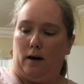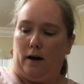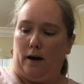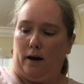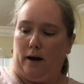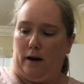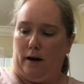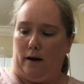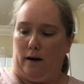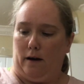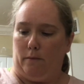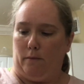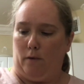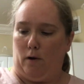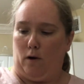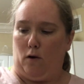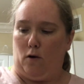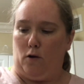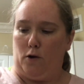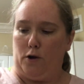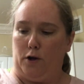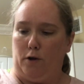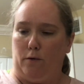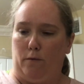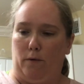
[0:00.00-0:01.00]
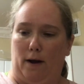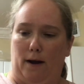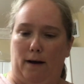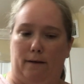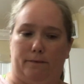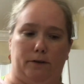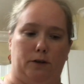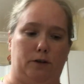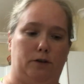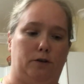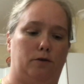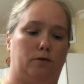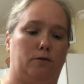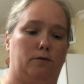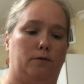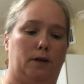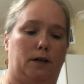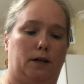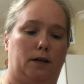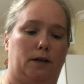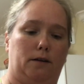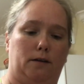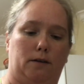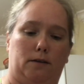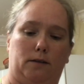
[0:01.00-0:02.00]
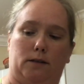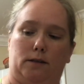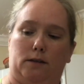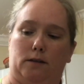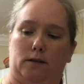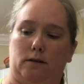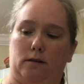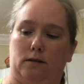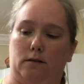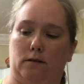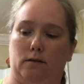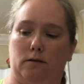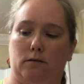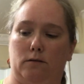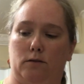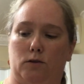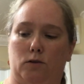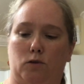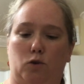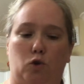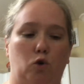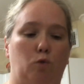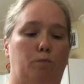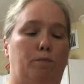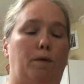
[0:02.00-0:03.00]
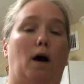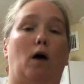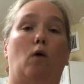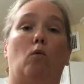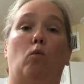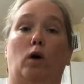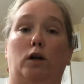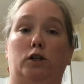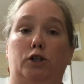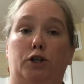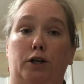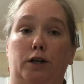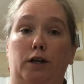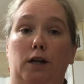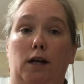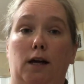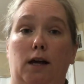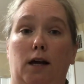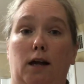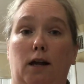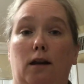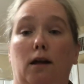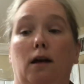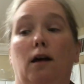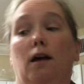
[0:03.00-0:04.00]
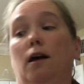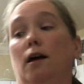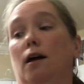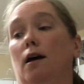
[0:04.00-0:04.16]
all you have to do is scoop out what you need.